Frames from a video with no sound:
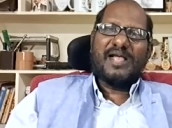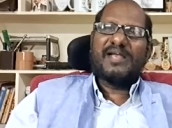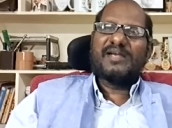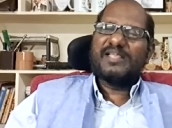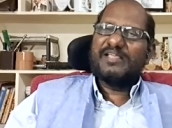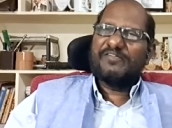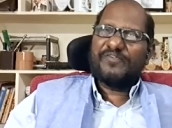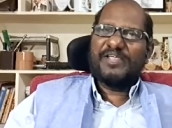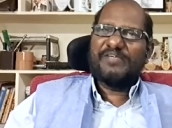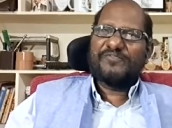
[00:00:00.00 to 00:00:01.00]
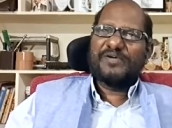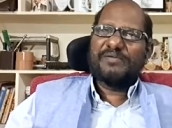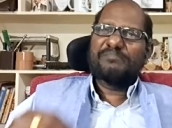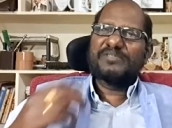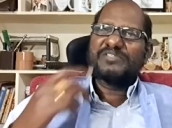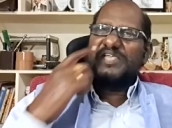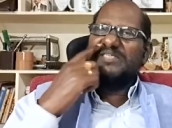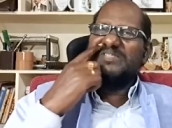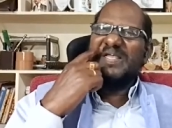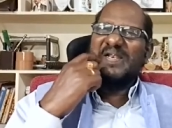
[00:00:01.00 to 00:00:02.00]
And if the
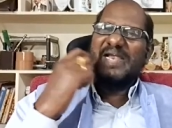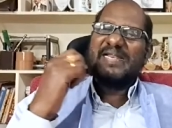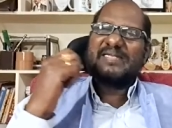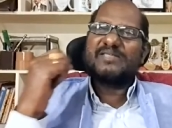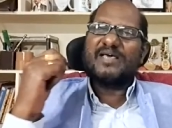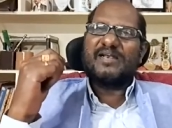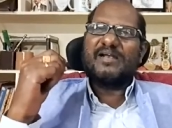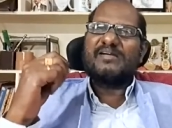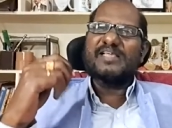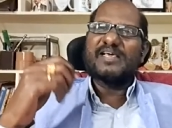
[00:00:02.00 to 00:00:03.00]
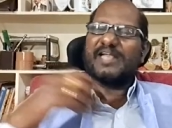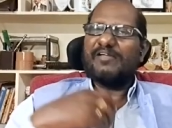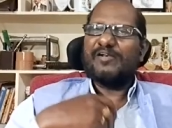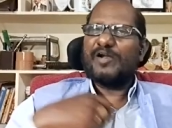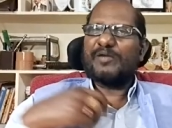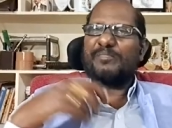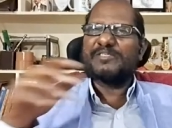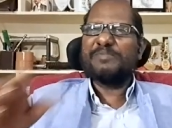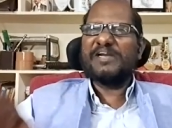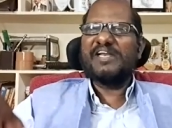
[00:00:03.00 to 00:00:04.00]
CSR riders are not there, I will not
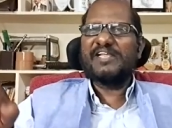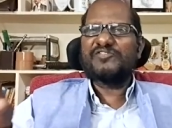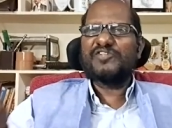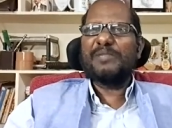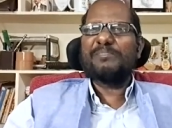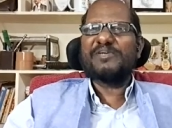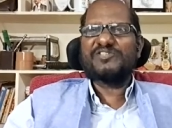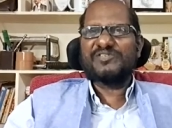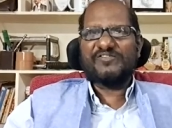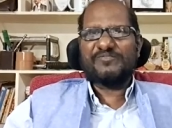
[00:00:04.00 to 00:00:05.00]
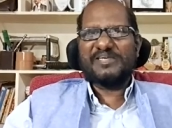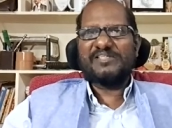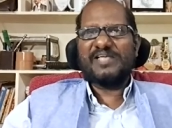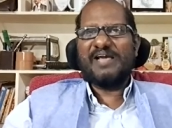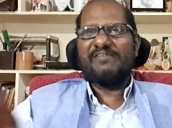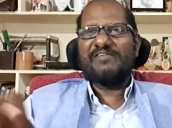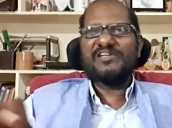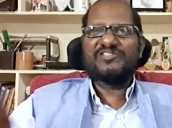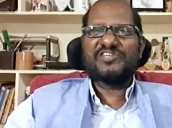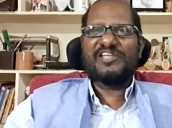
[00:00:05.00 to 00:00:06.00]
be spending 3% of my
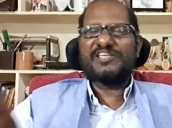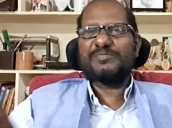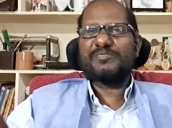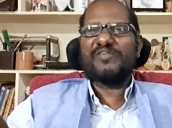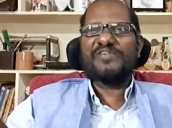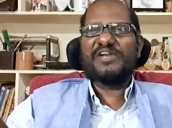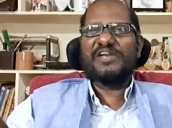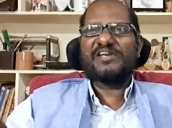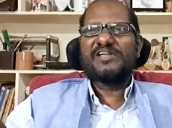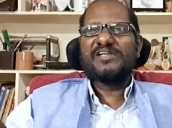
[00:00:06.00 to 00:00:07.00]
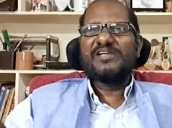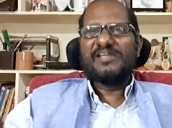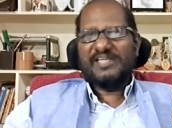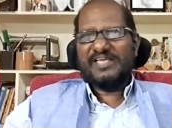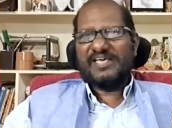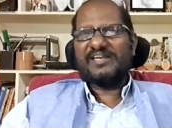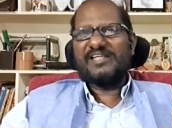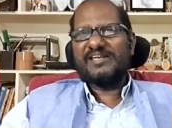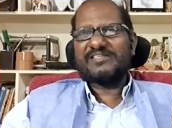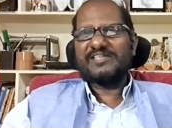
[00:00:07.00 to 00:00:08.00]
average 3 years profit here
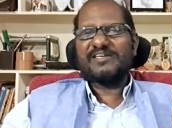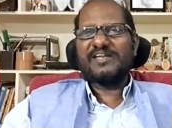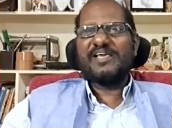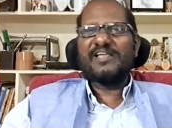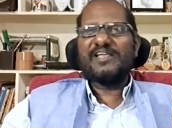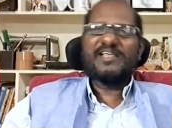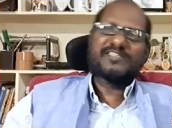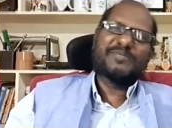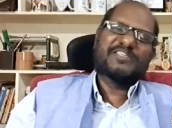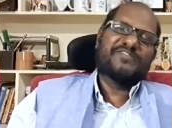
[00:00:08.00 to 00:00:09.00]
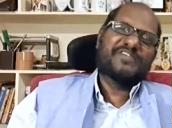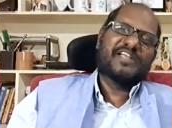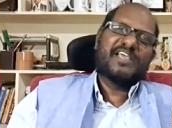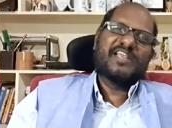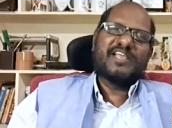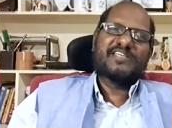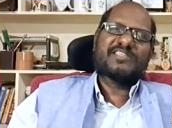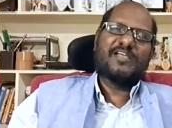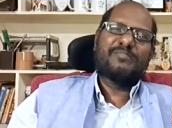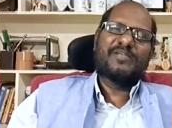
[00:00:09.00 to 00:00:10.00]
in certain areas, specified
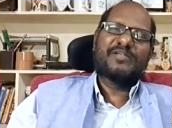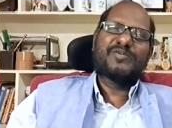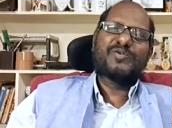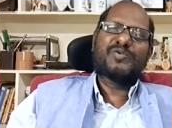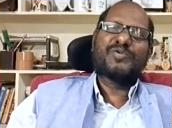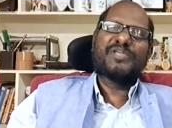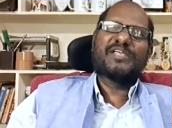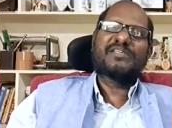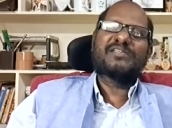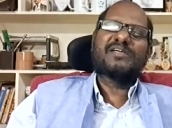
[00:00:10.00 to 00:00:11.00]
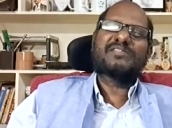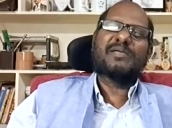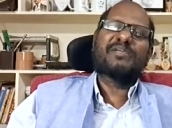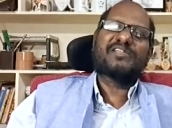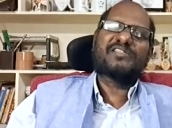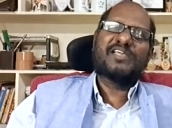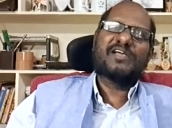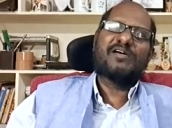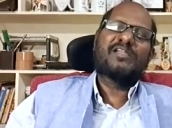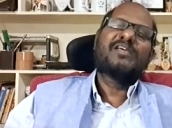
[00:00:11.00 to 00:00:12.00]
areas. I'll be doing some other
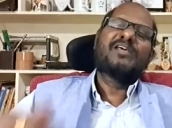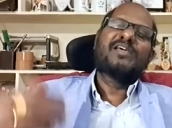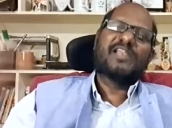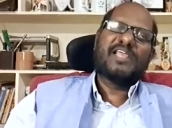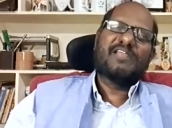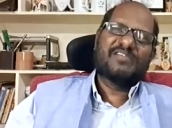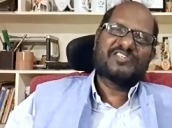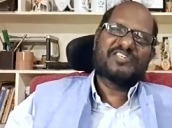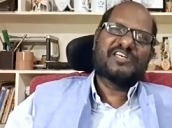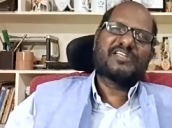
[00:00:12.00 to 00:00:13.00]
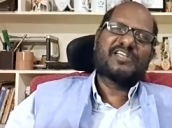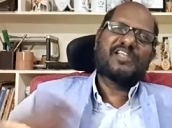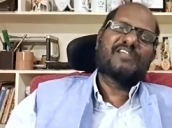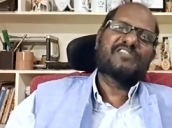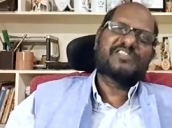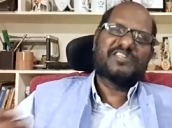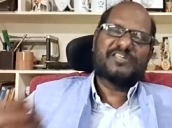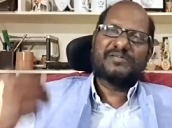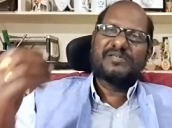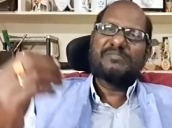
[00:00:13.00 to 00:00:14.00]
thing or reinvest it.